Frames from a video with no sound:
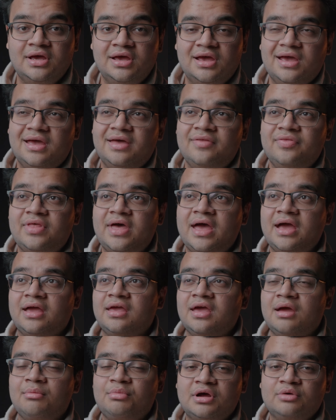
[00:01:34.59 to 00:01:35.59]
And that
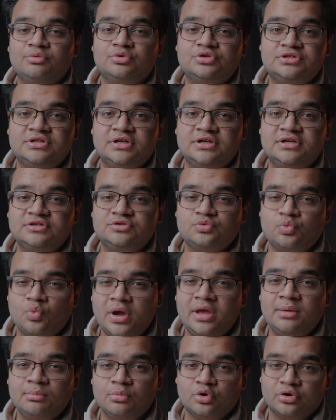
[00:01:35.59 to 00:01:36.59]
camera I would say is
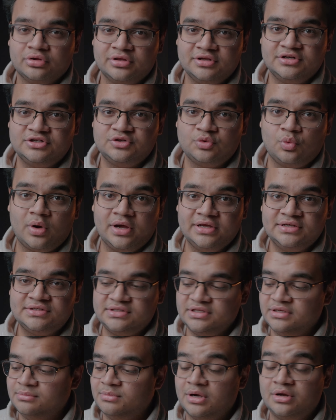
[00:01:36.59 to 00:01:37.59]
way more than twice
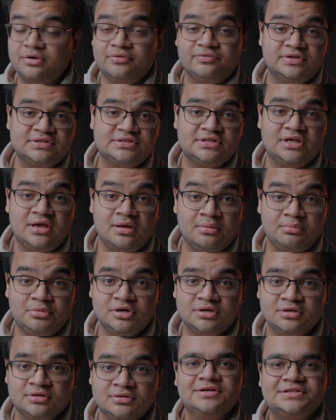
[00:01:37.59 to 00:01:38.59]
the amount of this camera.
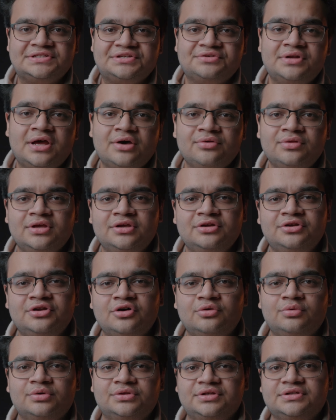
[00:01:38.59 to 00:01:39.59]
So now that you
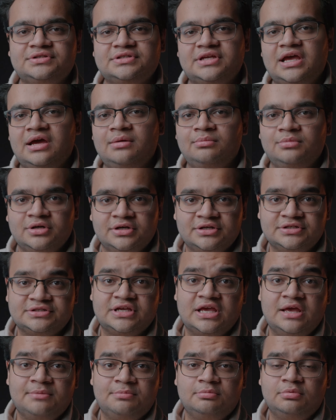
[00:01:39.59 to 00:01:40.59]
know what this camera is
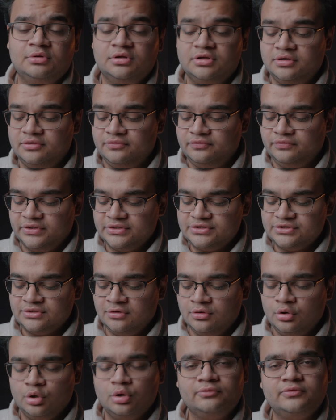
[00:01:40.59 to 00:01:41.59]
capable of, let's
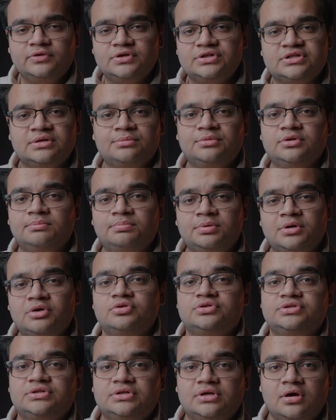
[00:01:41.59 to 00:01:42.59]
go over some of the
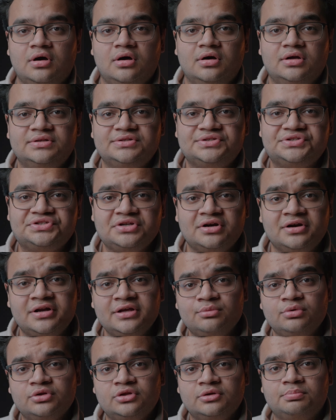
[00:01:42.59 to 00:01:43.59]
pros and cons.
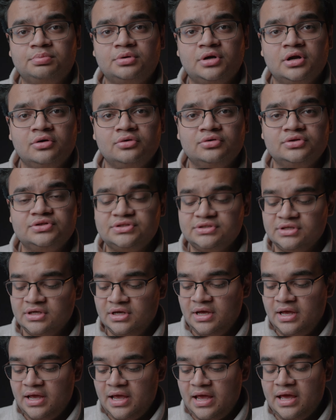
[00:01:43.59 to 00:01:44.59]
Starting with the pros,
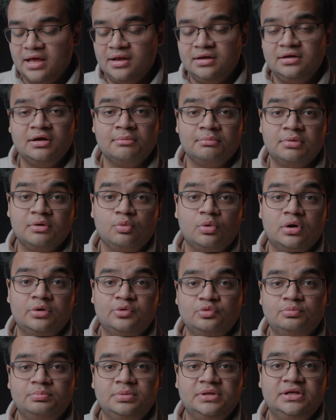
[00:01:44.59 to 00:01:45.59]
and number one
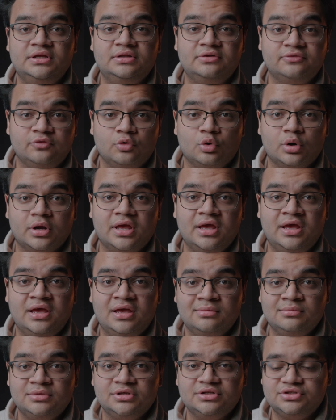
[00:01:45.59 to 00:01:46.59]
would be the 4K
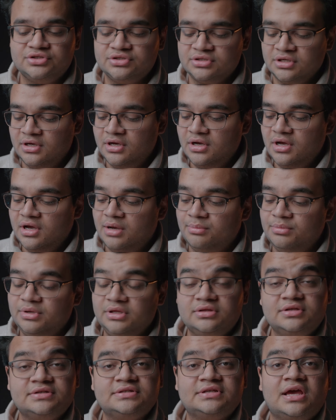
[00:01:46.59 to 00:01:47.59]
image. I
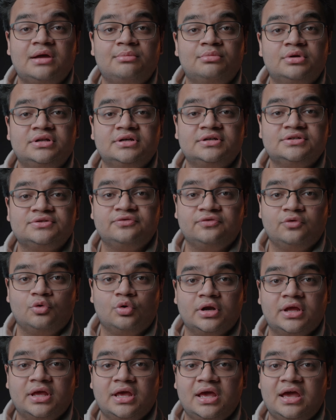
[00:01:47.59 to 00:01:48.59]
mean, this camera does
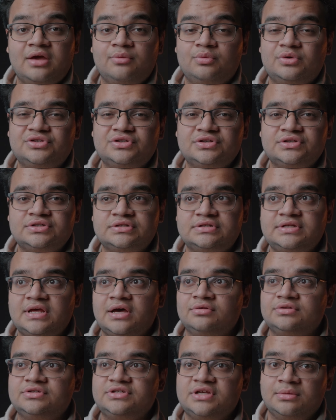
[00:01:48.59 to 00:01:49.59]
4K, which is
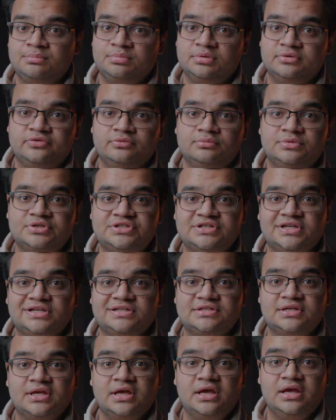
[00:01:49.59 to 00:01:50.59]
downsampled from a
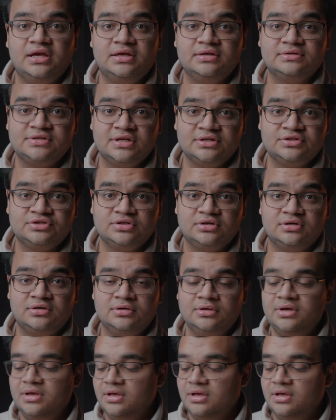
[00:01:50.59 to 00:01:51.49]
6K sensor.